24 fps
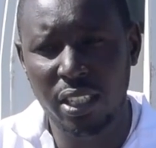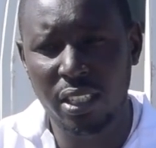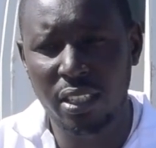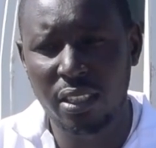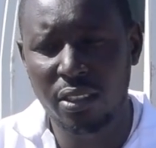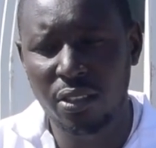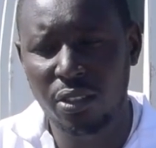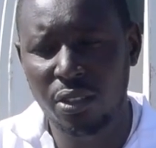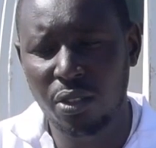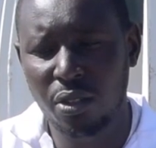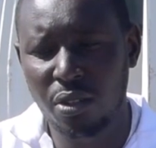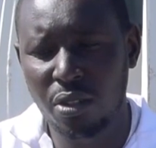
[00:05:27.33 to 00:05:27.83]

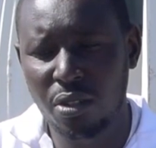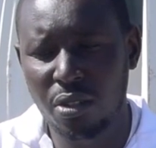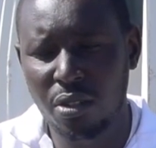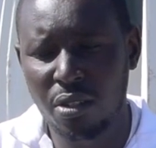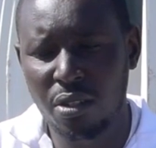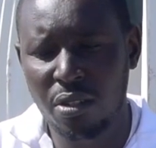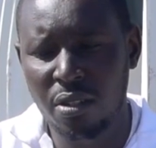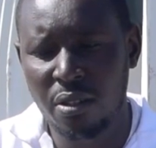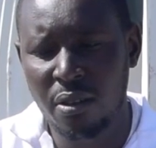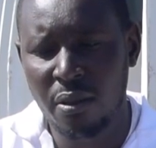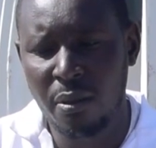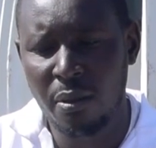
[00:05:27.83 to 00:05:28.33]
So
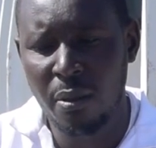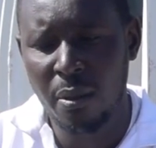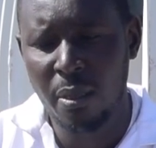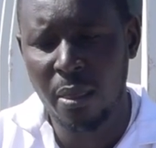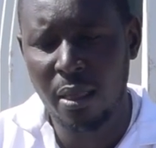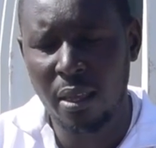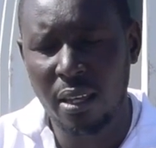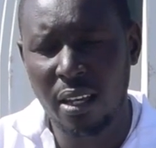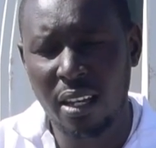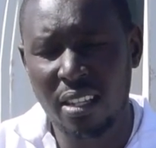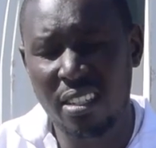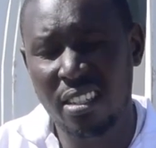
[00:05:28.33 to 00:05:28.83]

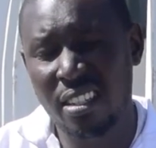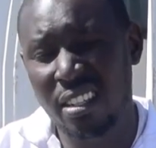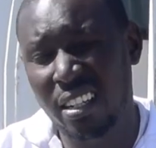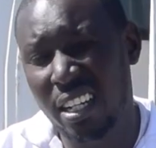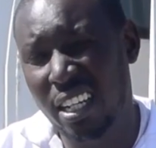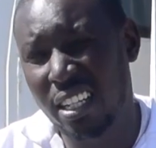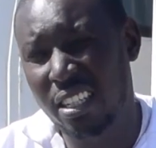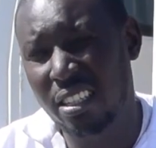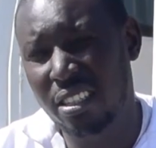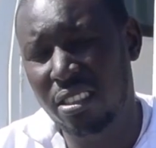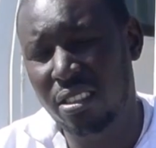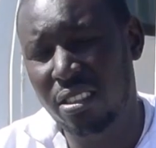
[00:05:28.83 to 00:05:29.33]
that's
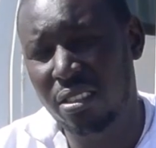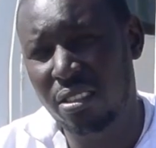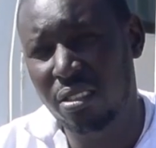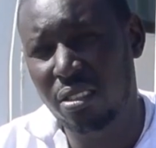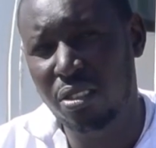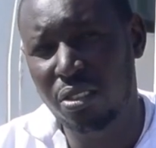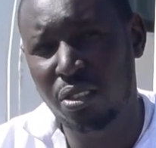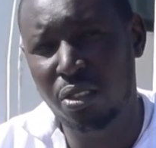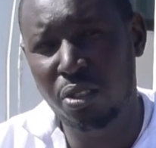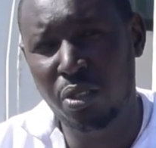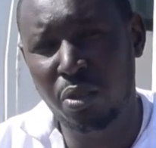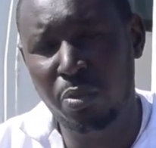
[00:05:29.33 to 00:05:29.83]
like
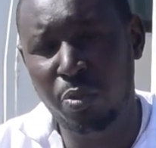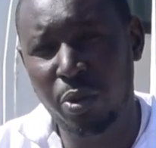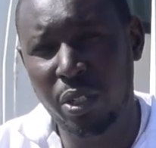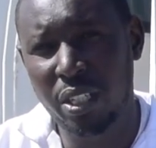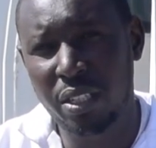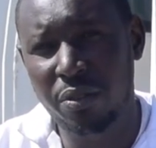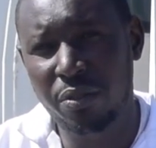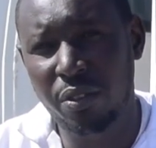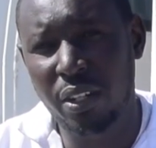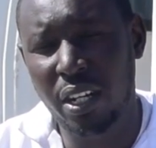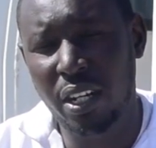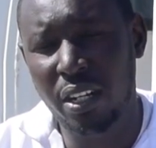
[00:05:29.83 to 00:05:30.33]

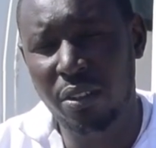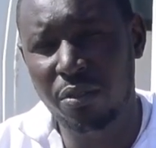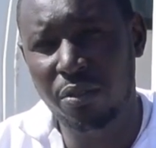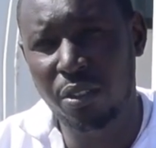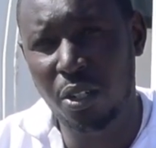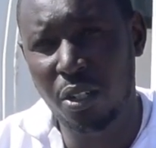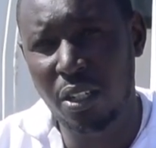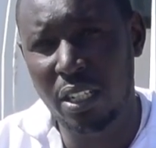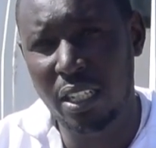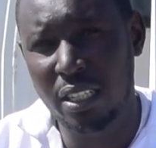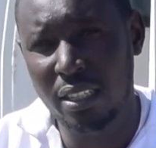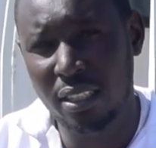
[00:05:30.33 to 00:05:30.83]
2.5
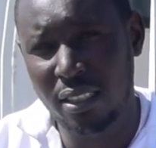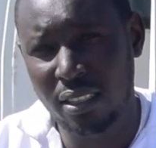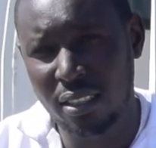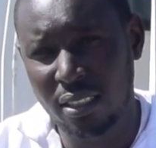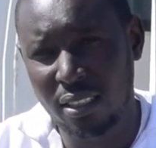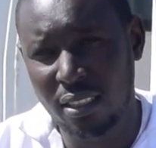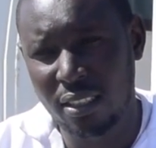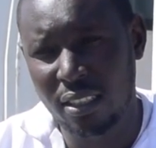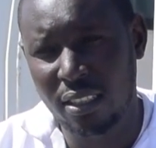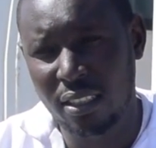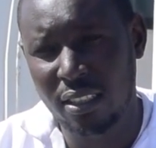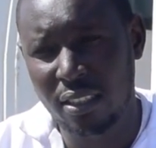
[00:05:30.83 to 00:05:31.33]
dollars
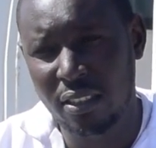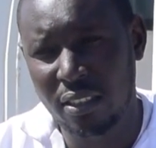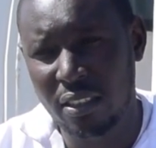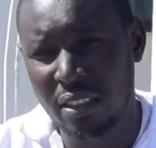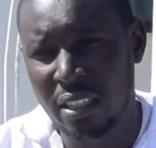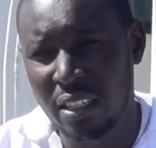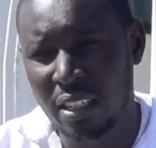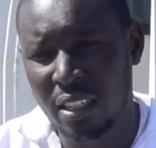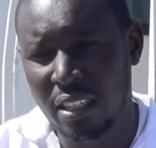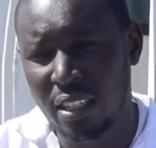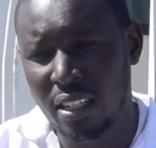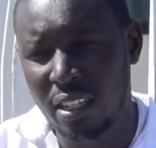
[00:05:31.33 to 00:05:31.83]

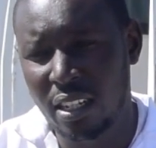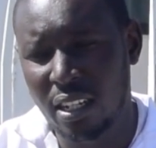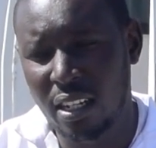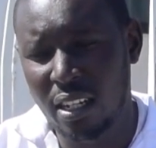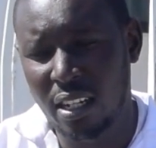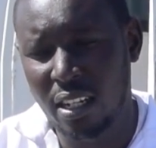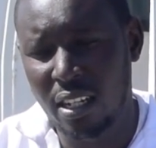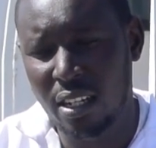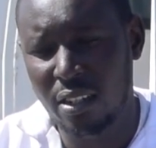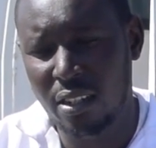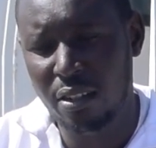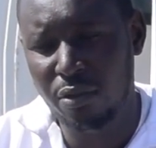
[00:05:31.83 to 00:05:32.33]

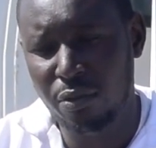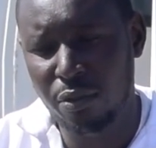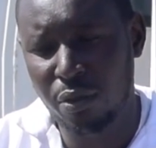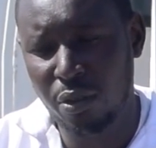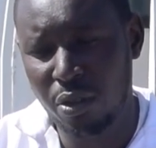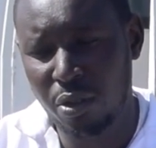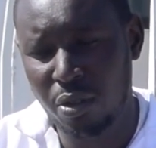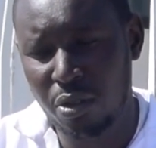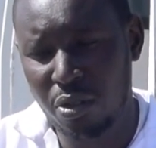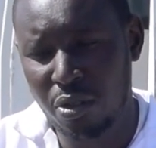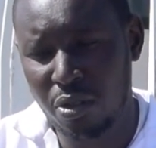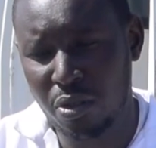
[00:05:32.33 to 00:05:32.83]
uh, for
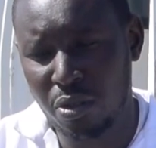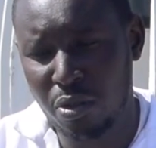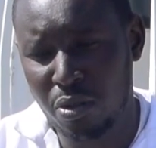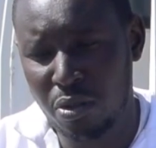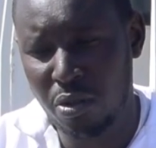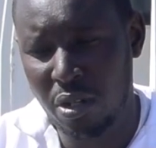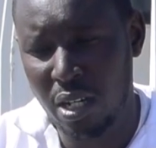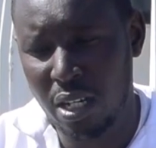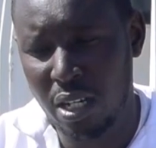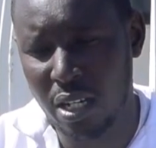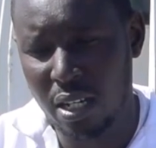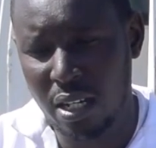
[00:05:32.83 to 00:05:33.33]
those who
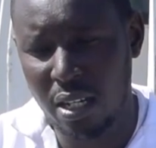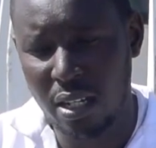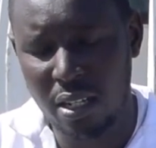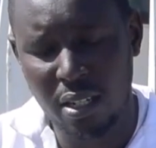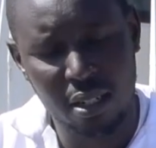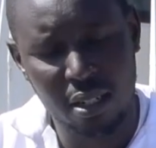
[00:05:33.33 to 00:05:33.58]
are